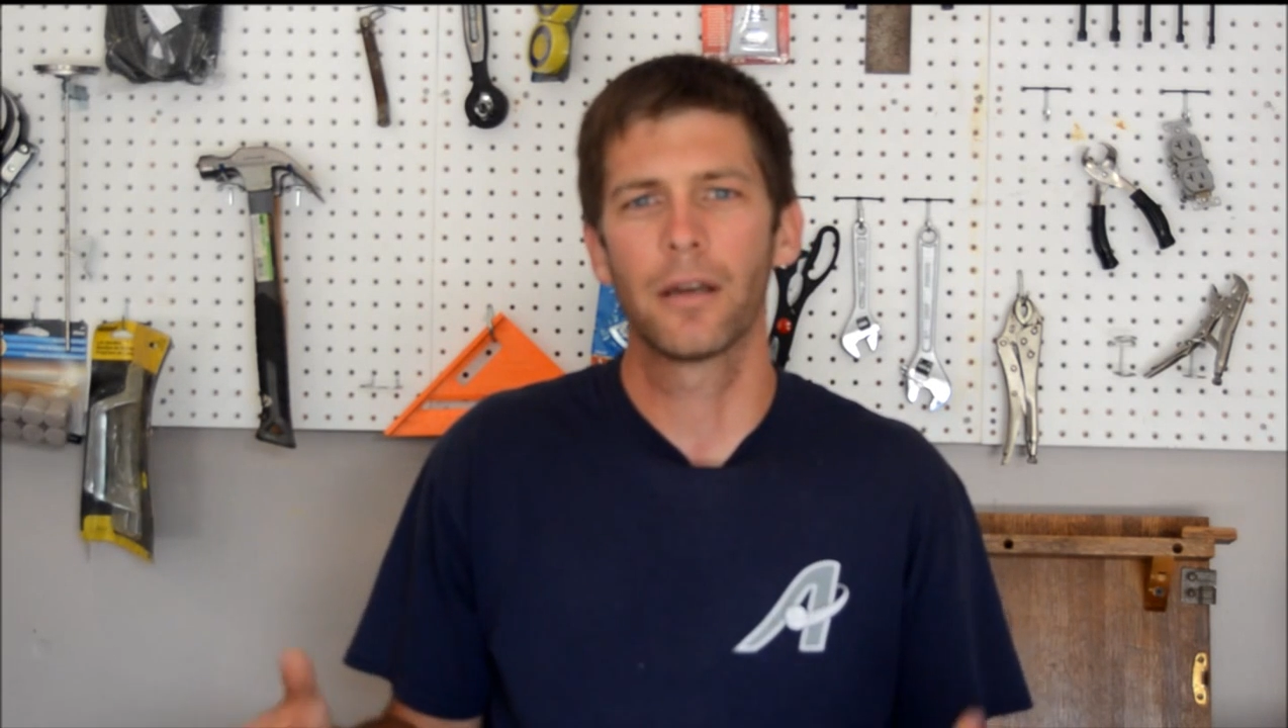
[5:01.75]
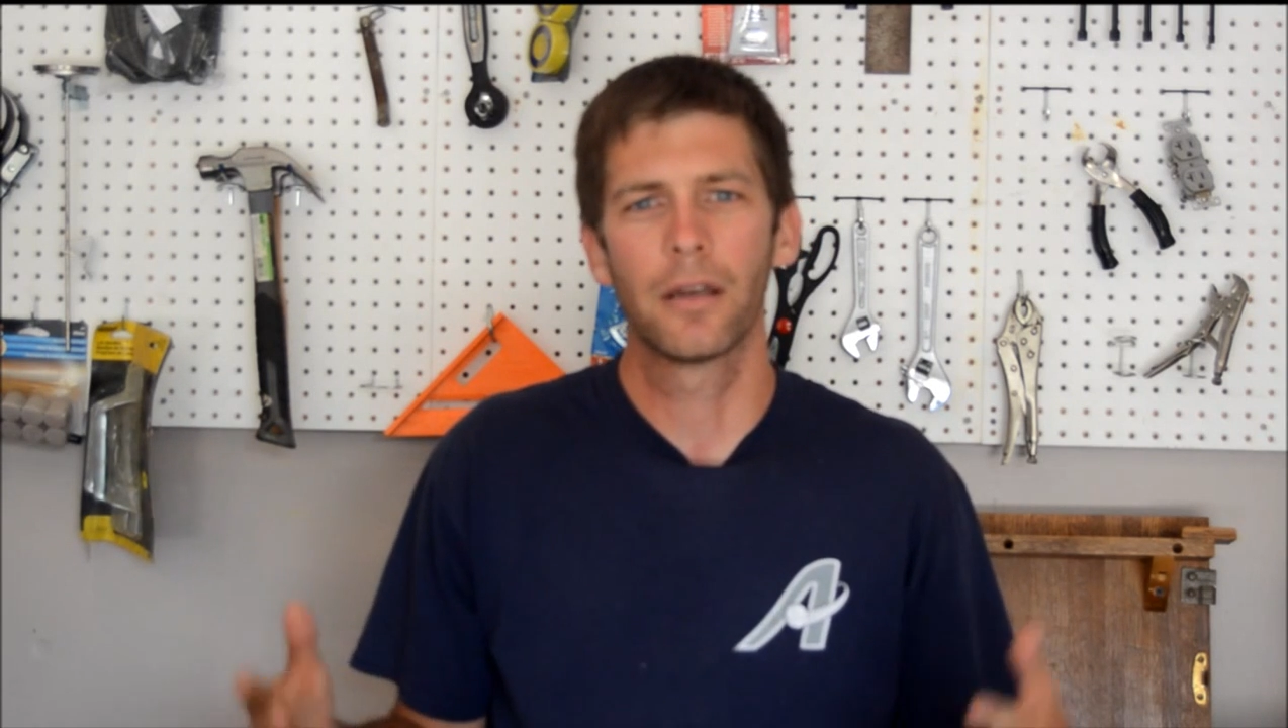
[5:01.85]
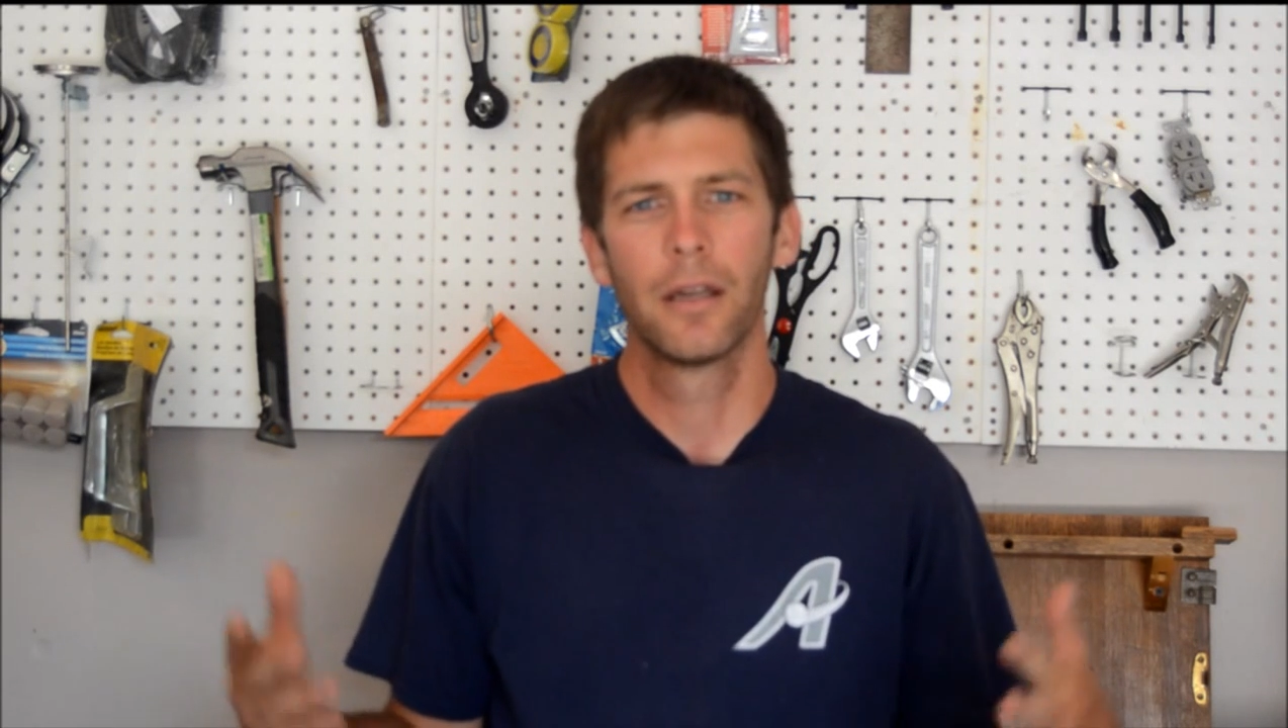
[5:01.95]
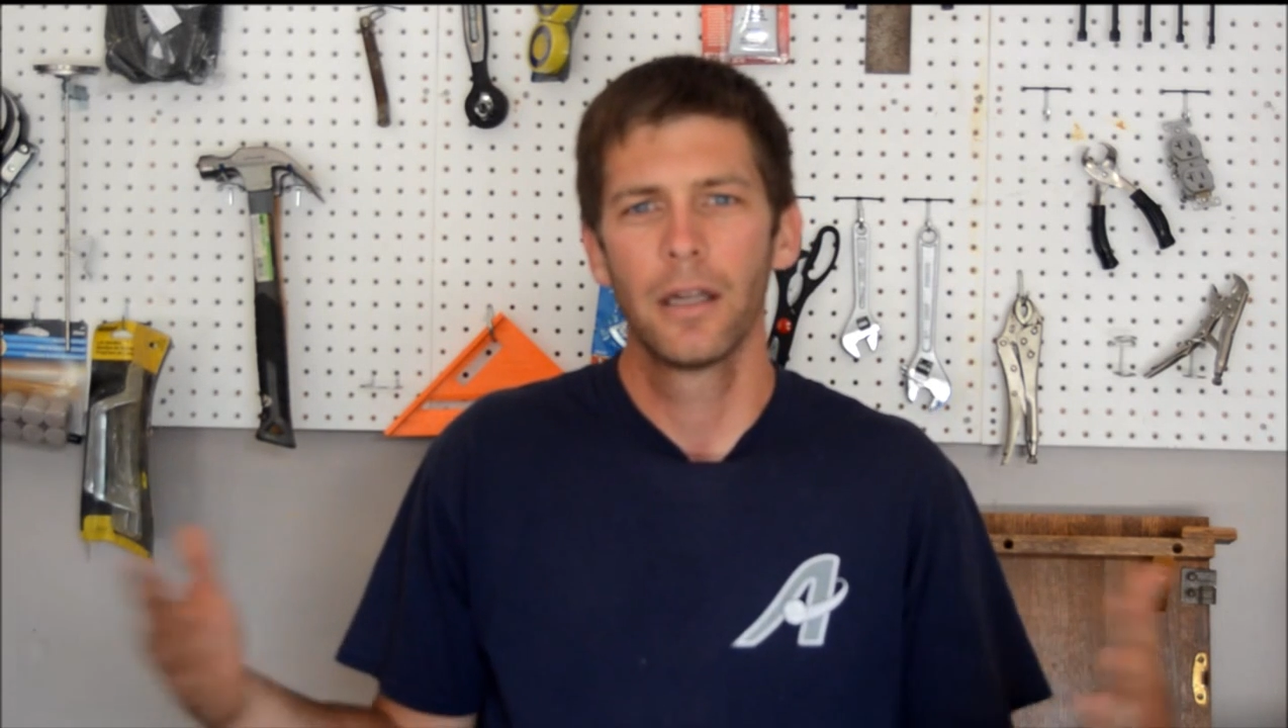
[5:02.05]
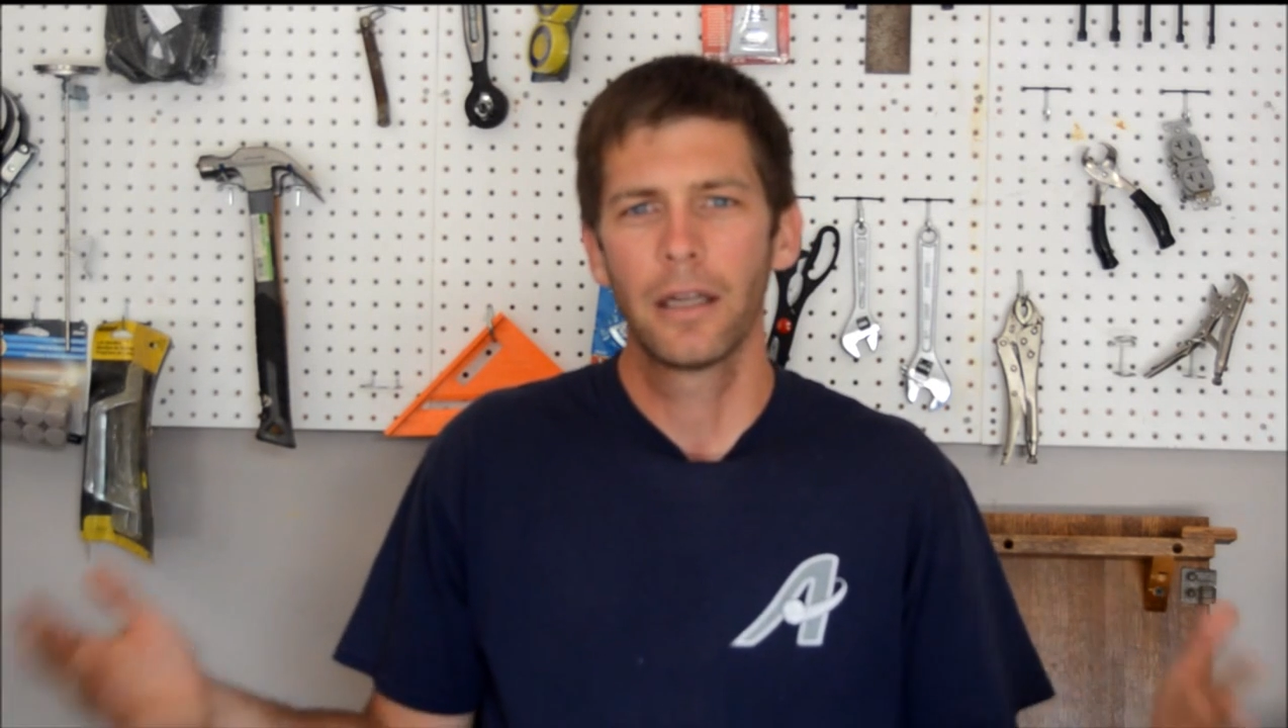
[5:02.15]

and